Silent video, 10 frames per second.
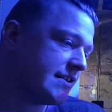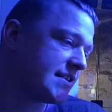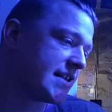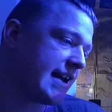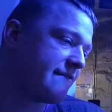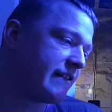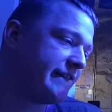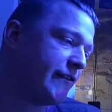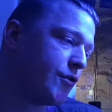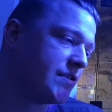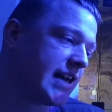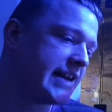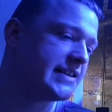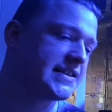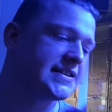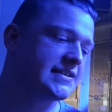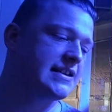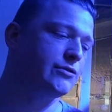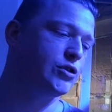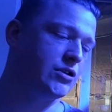say every 4 days
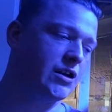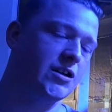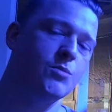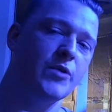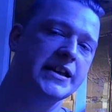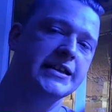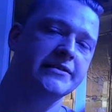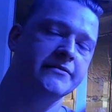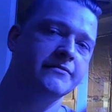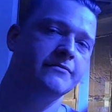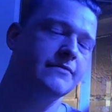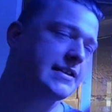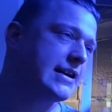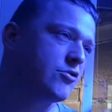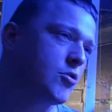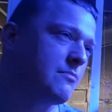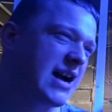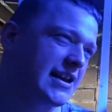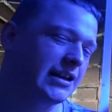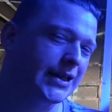it'll look like I'm winning, and then they'll come
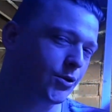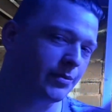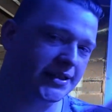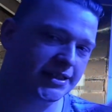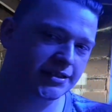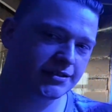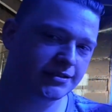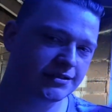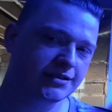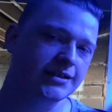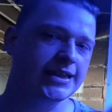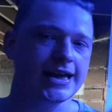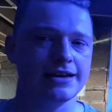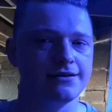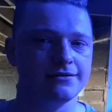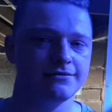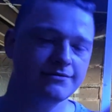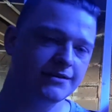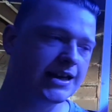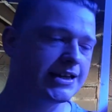back a little bit, and
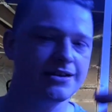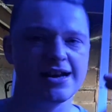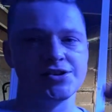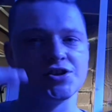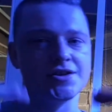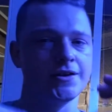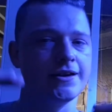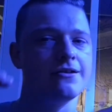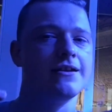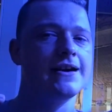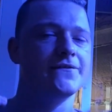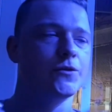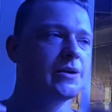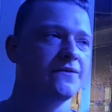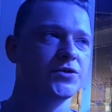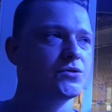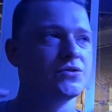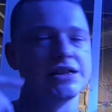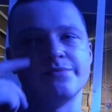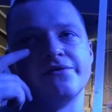it's just going to go like that for a bit. I've done all
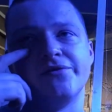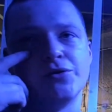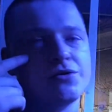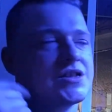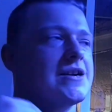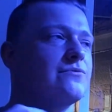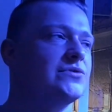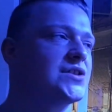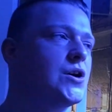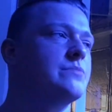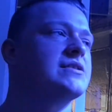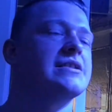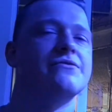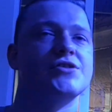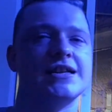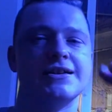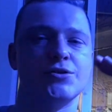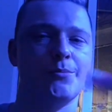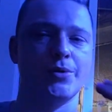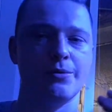this before several times, and it'll just get
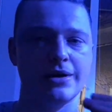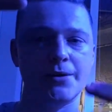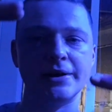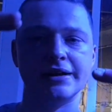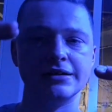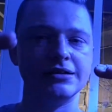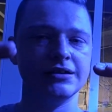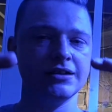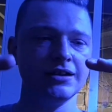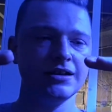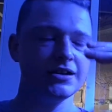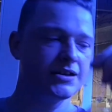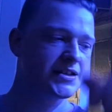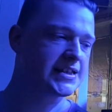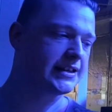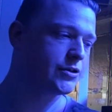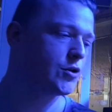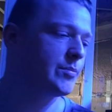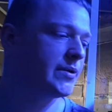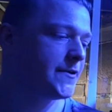to a point where we sync up.